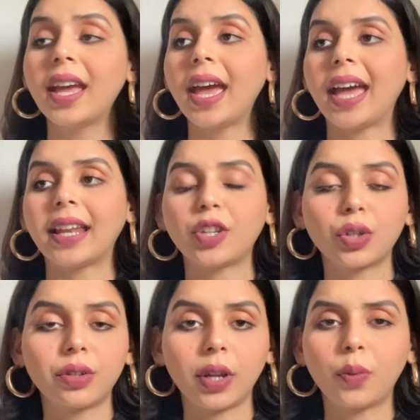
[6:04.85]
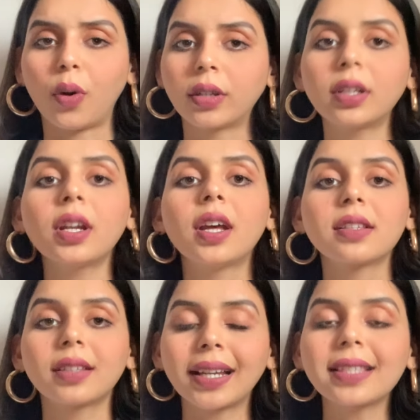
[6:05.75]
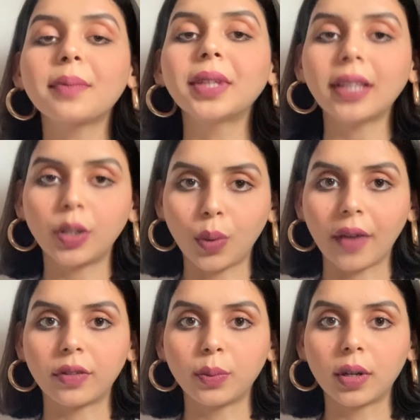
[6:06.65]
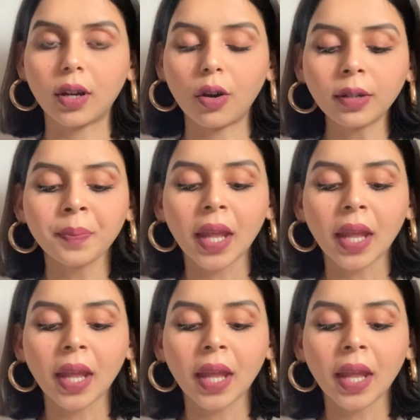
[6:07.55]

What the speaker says: and I should drink water. So that is something that you have to work on.